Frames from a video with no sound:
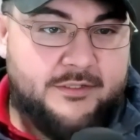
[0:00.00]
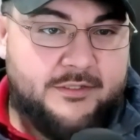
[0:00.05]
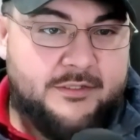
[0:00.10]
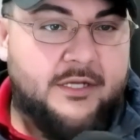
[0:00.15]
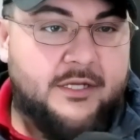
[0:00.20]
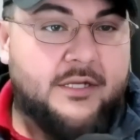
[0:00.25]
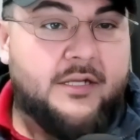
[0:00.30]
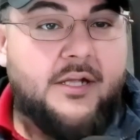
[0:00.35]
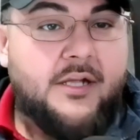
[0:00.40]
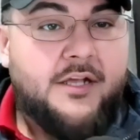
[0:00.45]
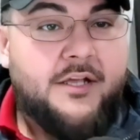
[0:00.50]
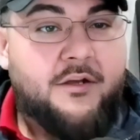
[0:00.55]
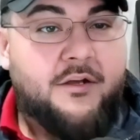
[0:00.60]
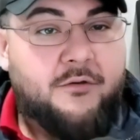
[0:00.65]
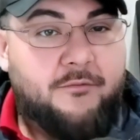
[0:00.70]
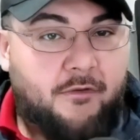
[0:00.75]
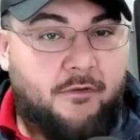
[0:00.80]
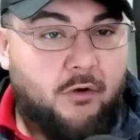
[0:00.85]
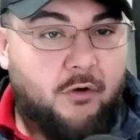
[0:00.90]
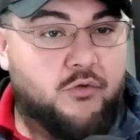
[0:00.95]
Is
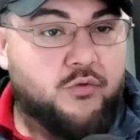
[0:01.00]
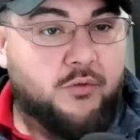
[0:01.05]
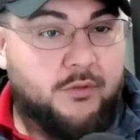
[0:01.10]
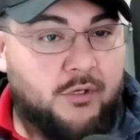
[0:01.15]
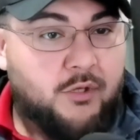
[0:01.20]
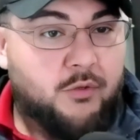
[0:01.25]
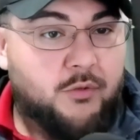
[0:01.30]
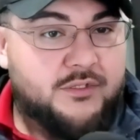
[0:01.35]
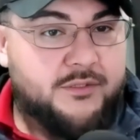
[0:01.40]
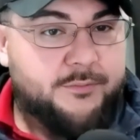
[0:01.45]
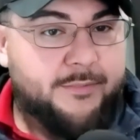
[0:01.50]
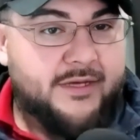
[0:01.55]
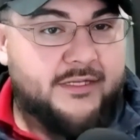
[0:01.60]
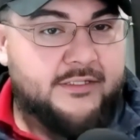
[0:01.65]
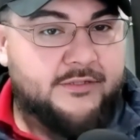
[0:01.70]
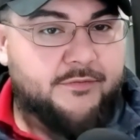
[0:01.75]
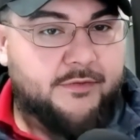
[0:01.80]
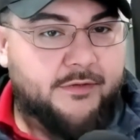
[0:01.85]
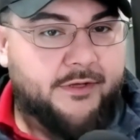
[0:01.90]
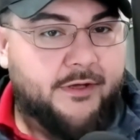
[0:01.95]
folks will know what's
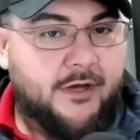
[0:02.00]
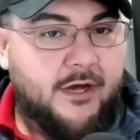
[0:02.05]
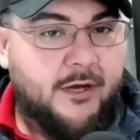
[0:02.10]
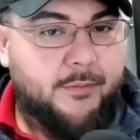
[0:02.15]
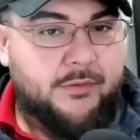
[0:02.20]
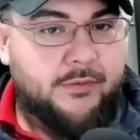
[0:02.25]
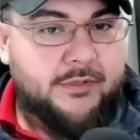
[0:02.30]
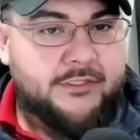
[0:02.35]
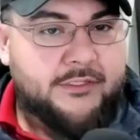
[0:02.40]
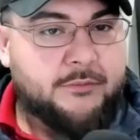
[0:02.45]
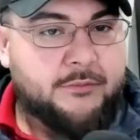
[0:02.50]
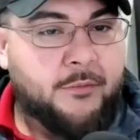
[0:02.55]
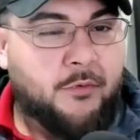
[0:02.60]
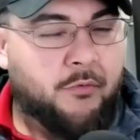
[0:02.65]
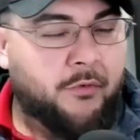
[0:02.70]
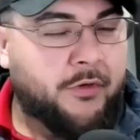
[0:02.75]
best for the operation.